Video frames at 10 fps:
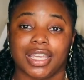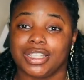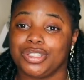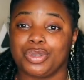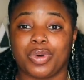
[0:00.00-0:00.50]

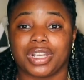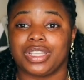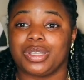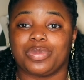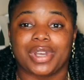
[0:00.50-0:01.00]
Do you want to
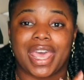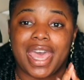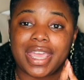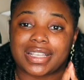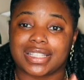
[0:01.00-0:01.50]
live with a
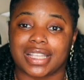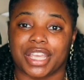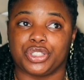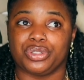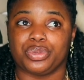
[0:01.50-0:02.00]
hex?
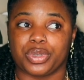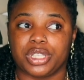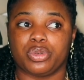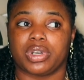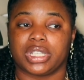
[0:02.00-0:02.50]
Like, do you
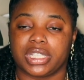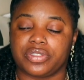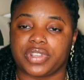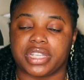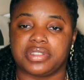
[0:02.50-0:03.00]
really want to
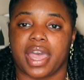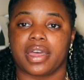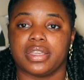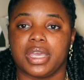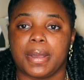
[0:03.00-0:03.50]
live like
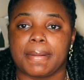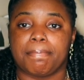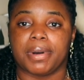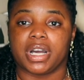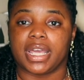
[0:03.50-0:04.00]
that?
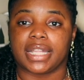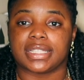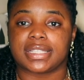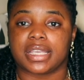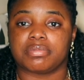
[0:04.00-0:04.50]
But at
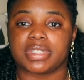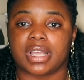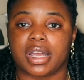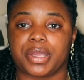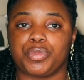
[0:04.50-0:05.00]
the same
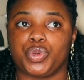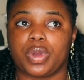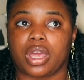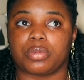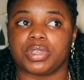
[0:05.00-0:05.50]
time, you
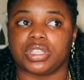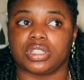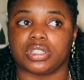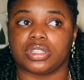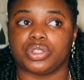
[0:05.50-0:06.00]
gotta
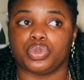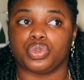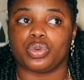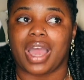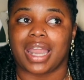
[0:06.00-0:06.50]
be,
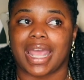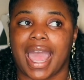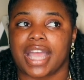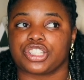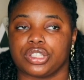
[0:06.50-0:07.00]
you gotta
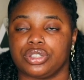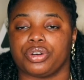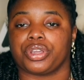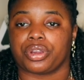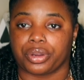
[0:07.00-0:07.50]
actually
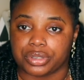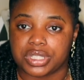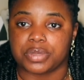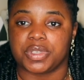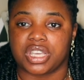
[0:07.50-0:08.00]
know you're
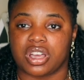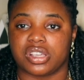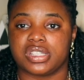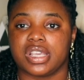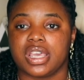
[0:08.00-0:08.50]
cursed,
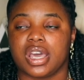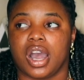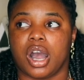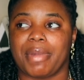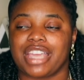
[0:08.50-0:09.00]
because
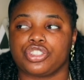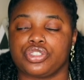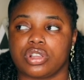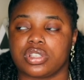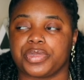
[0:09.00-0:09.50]
I actually
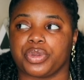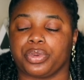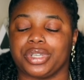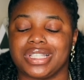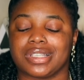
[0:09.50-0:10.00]
saw
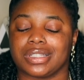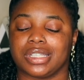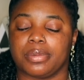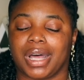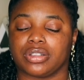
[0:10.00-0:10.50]
something
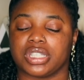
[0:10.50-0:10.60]
recently about